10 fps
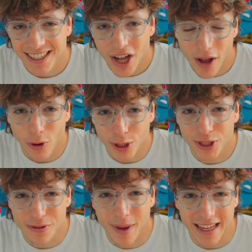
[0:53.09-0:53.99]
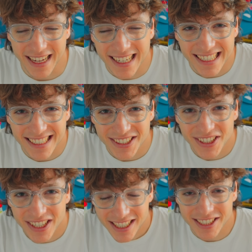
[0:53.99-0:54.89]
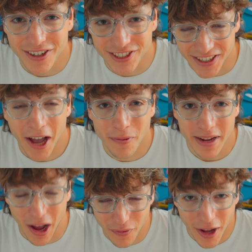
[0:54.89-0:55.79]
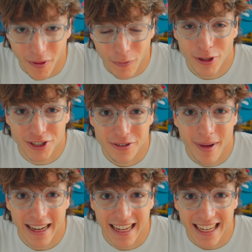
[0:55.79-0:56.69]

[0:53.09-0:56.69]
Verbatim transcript: I've watched too many. Seriously, help me. I've, I've watched too many.